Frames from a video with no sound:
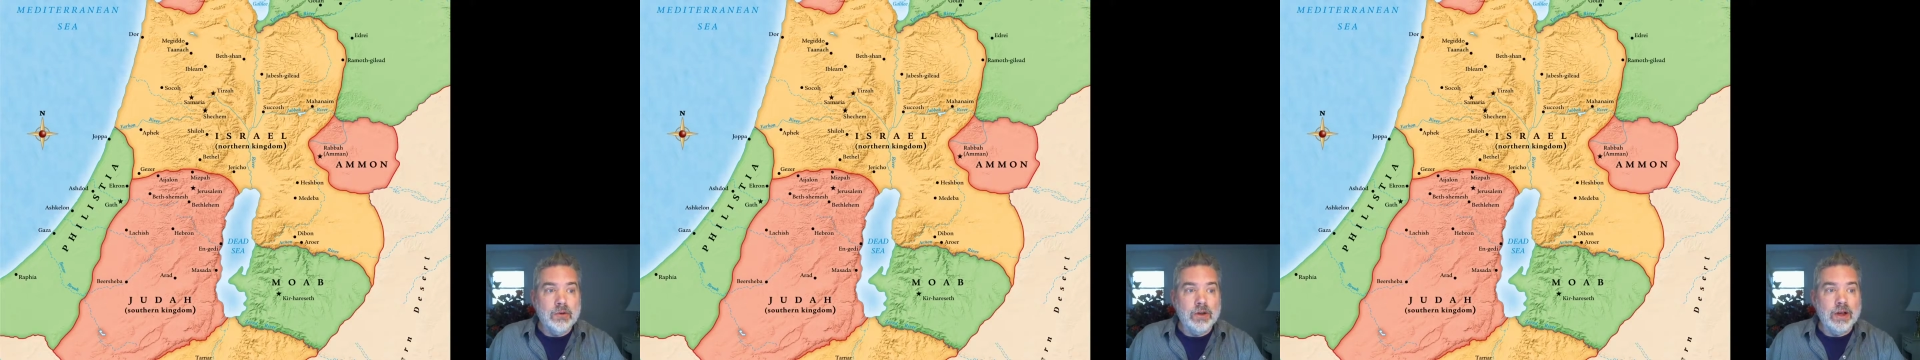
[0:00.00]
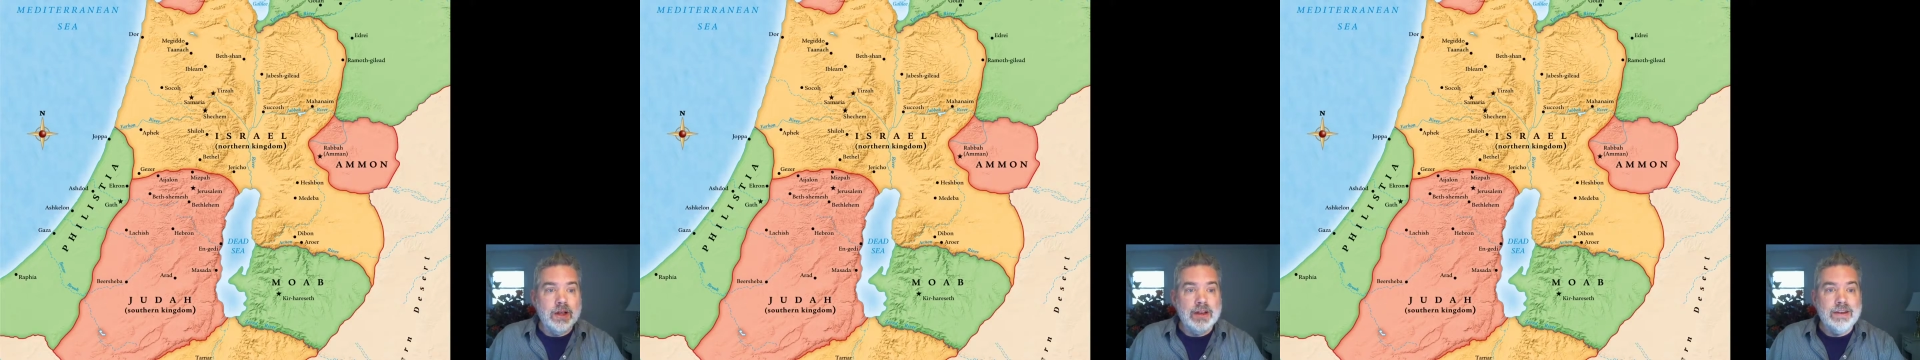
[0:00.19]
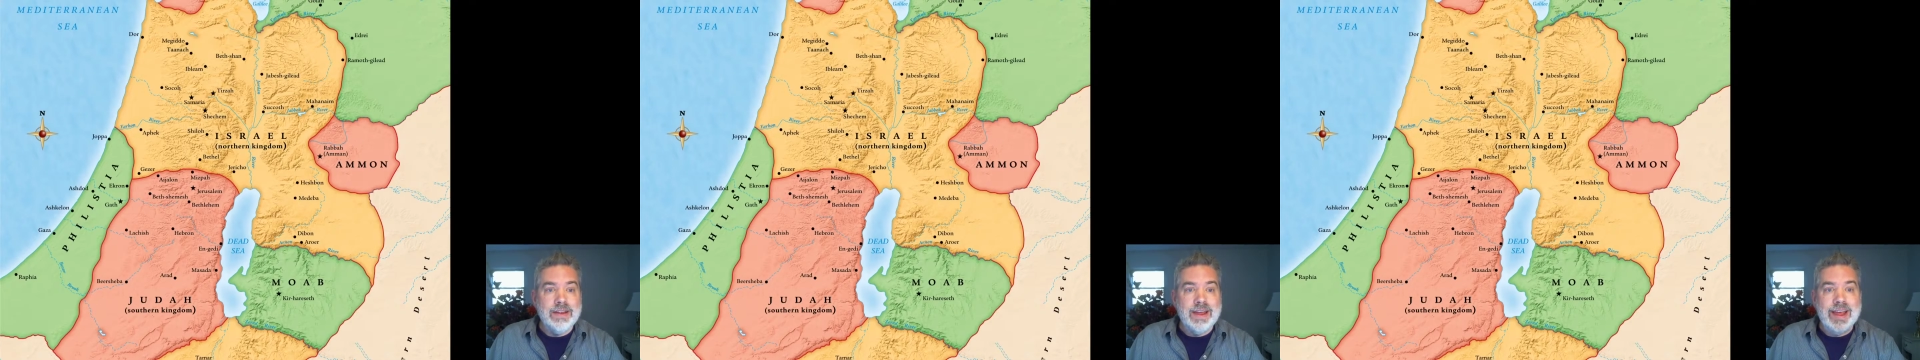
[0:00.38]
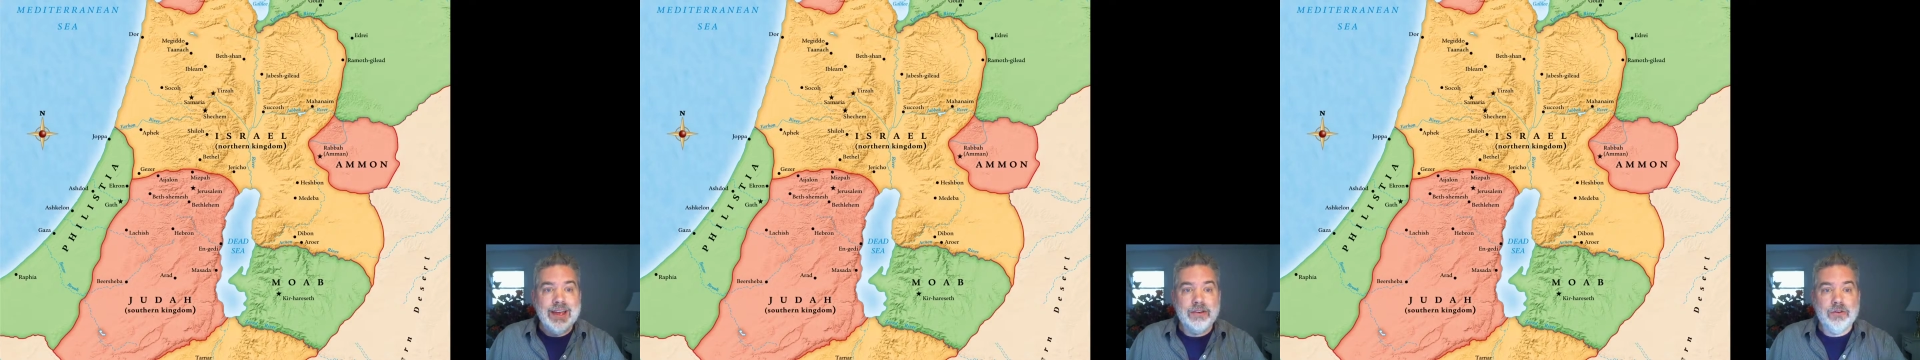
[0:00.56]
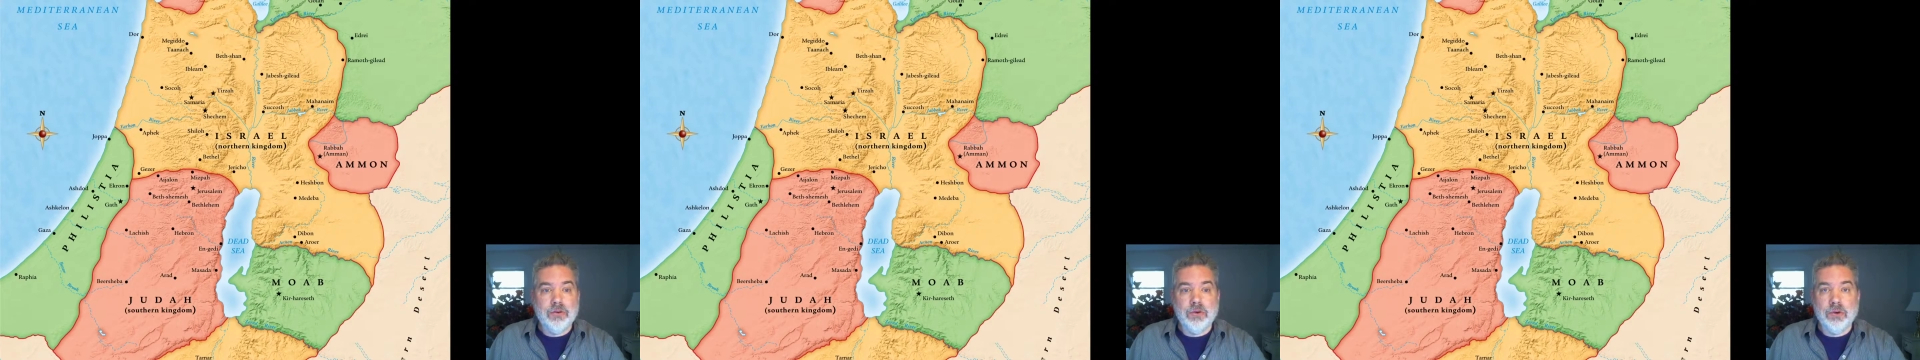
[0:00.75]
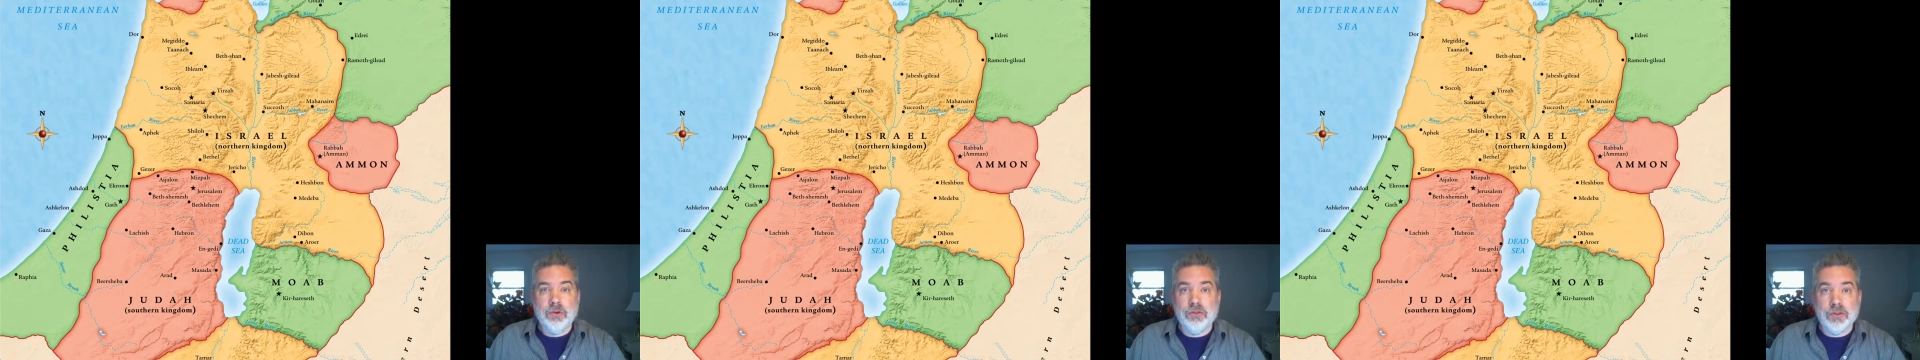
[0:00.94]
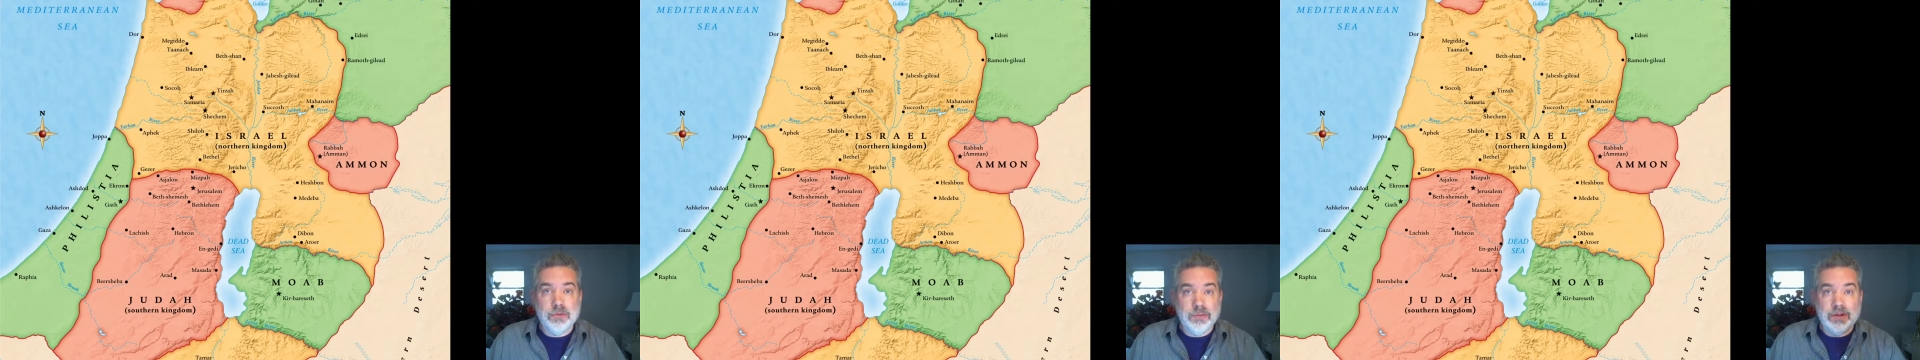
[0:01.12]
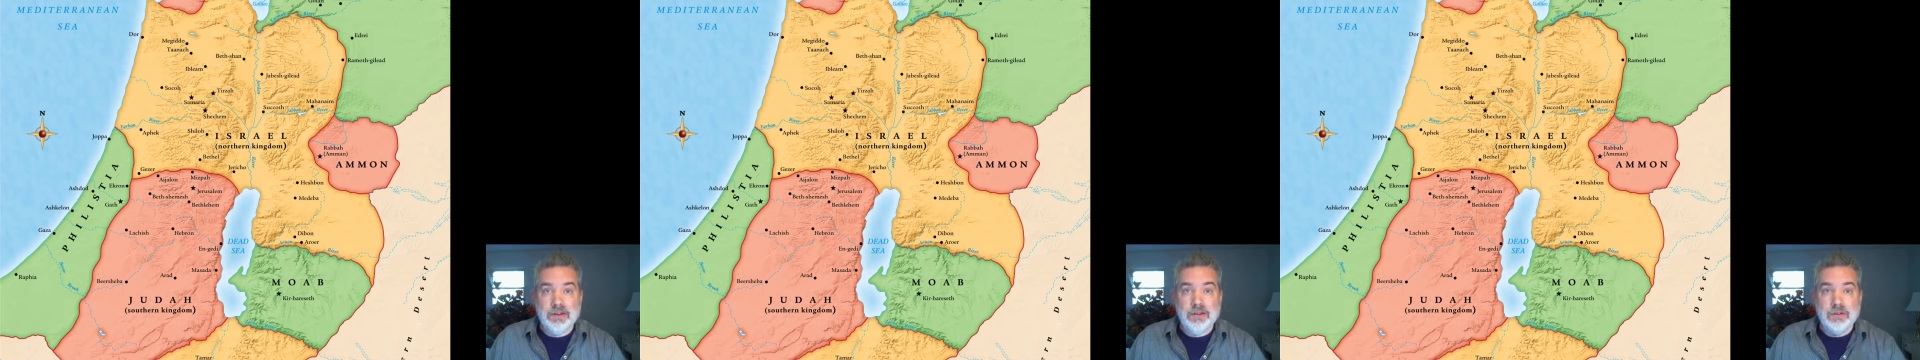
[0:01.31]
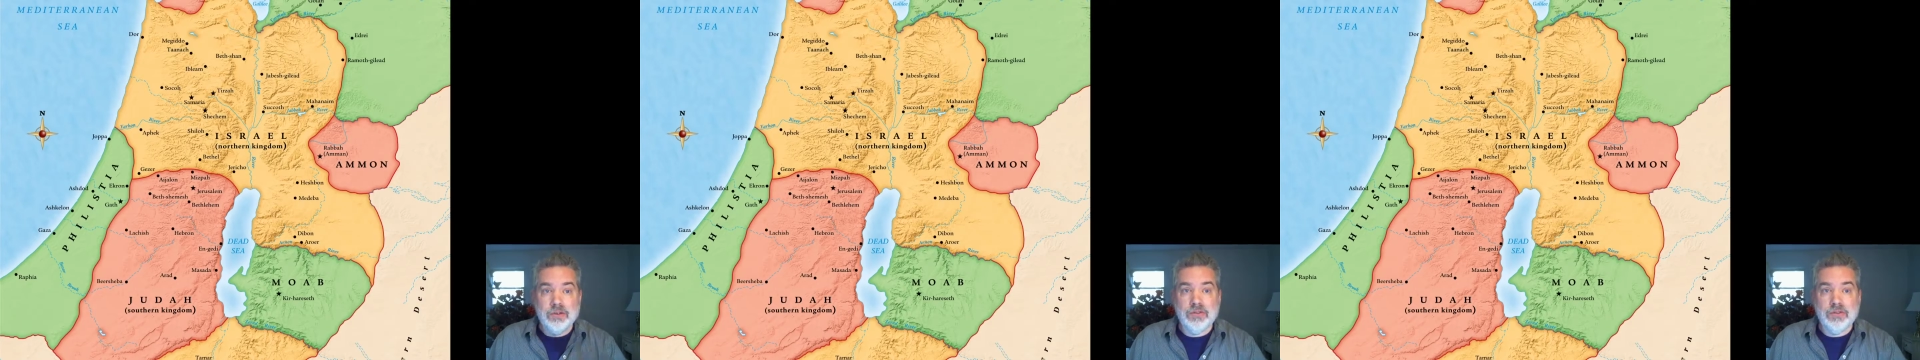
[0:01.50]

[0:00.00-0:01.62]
not attack Jerusalem until